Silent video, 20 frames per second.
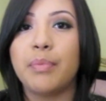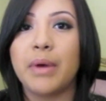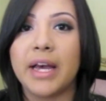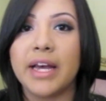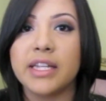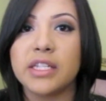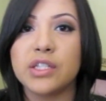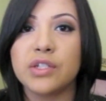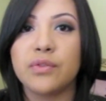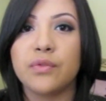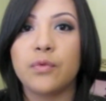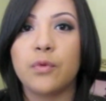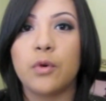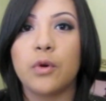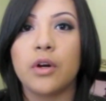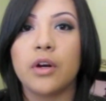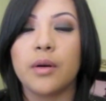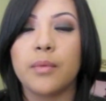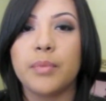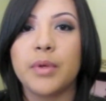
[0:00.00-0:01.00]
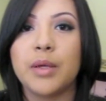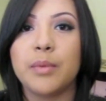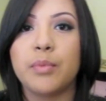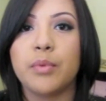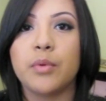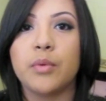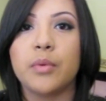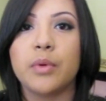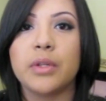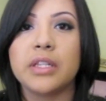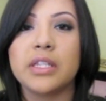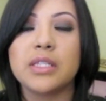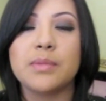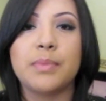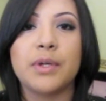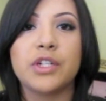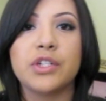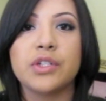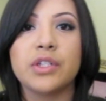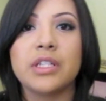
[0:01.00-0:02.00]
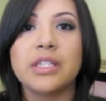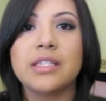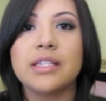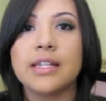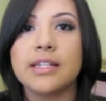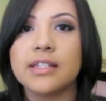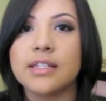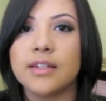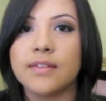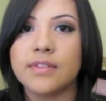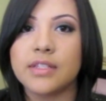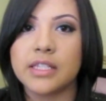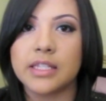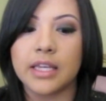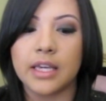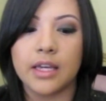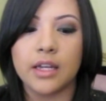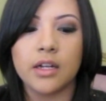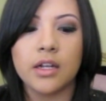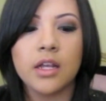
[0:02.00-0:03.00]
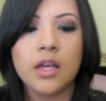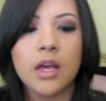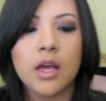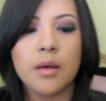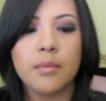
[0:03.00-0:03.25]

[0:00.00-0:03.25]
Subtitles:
best for people with especially sensitive skin,